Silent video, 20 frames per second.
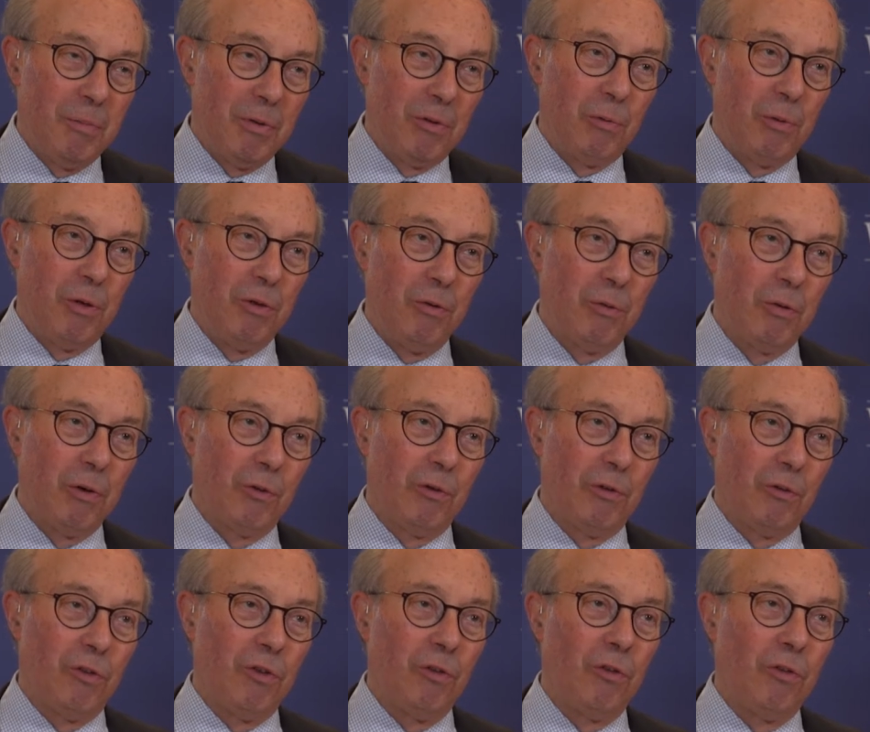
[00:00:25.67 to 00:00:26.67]
But when you've
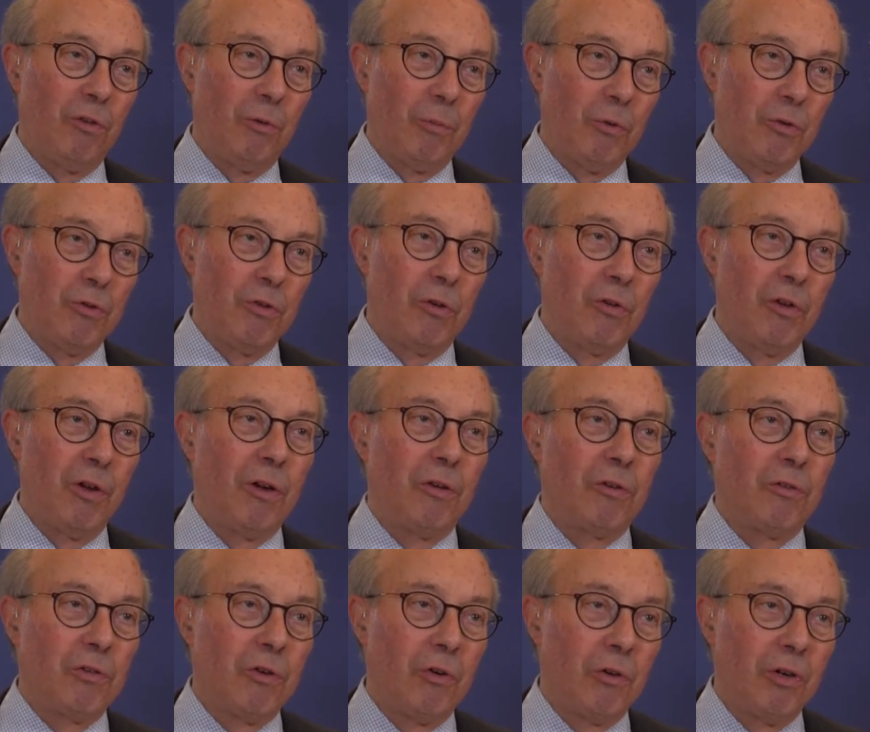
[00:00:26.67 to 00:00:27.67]
got a system which is
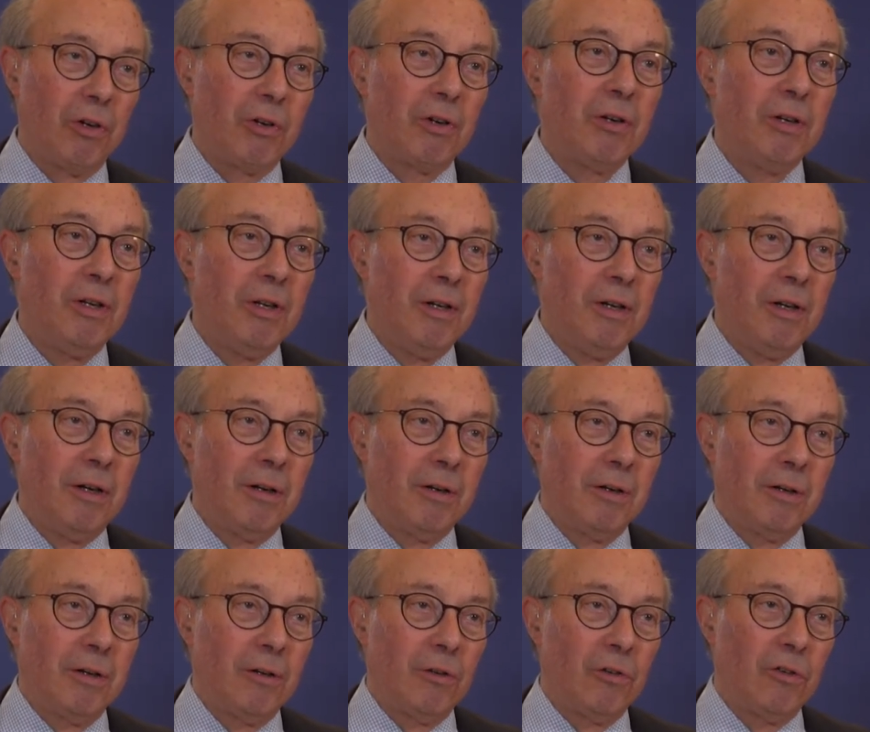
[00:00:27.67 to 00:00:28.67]
electronic,
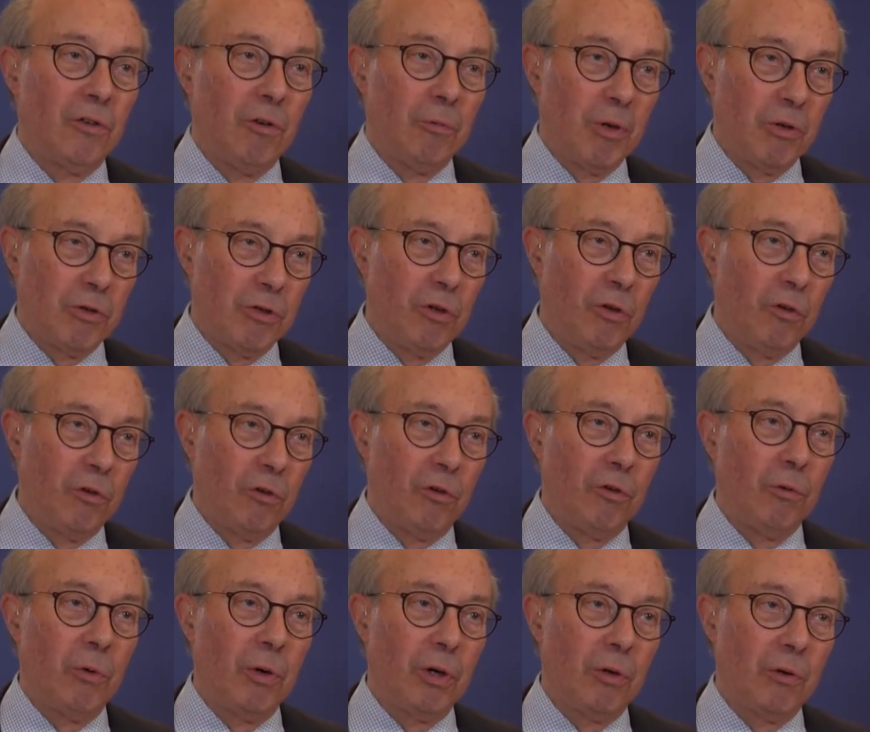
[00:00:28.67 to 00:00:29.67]
uh, it's so much easier
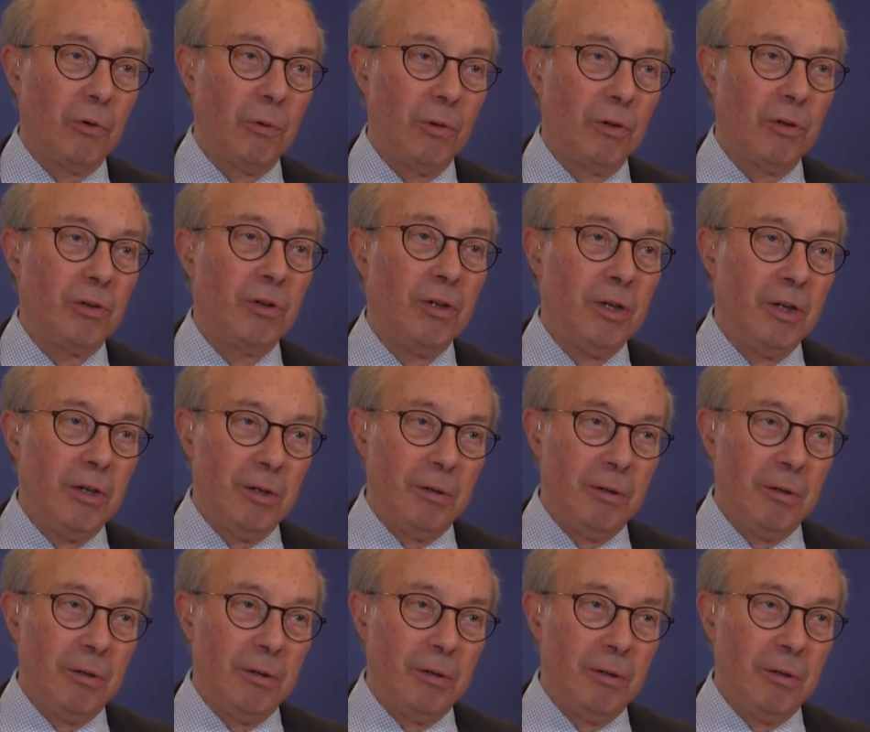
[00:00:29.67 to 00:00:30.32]
to work with.